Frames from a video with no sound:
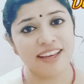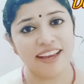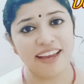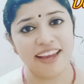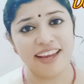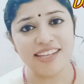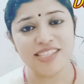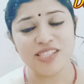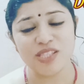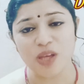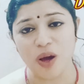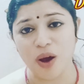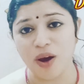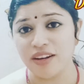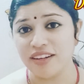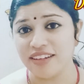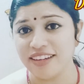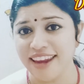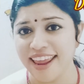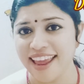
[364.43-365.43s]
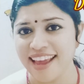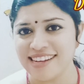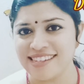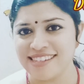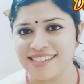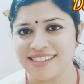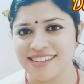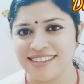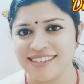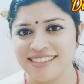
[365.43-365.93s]
It's on
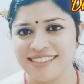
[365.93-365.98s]
net.